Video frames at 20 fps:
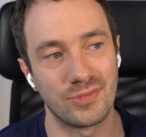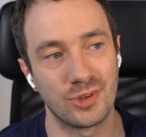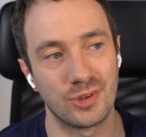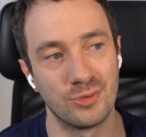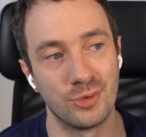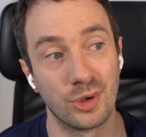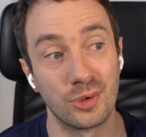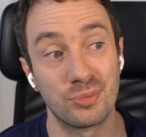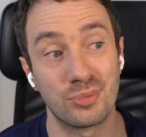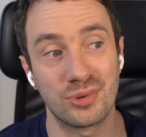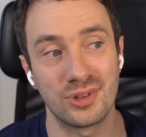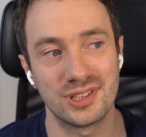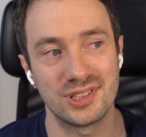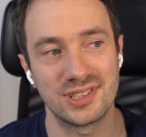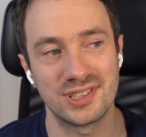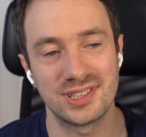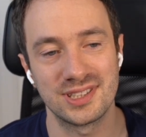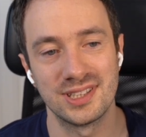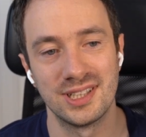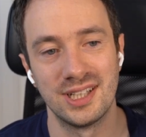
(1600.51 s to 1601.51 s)

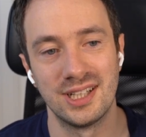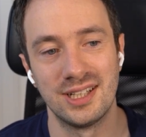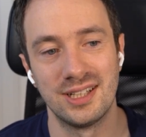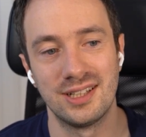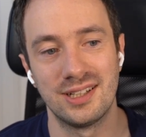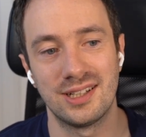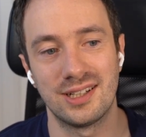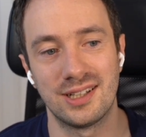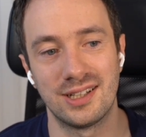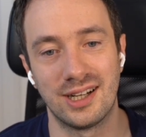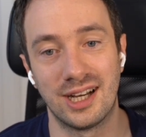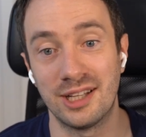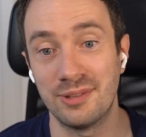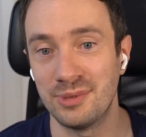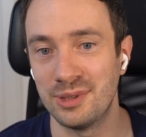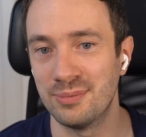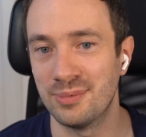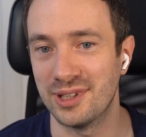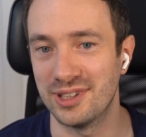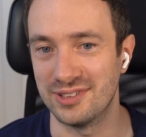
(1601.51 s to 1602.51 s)
WordPress
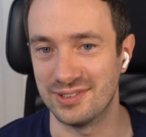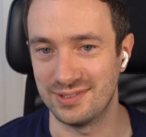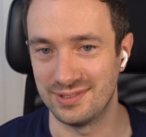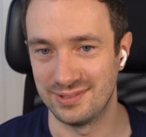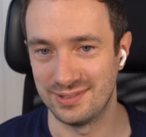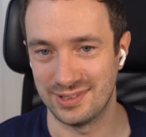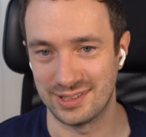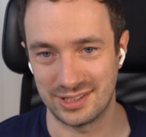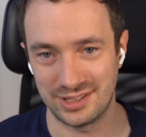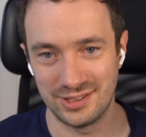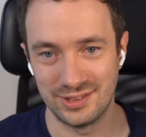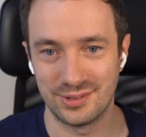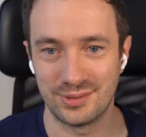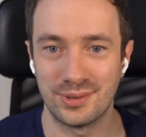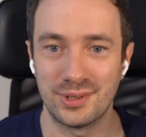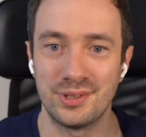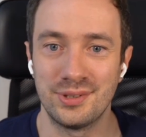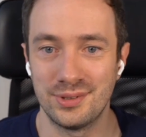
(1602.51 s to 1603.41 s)
admin panel. Like when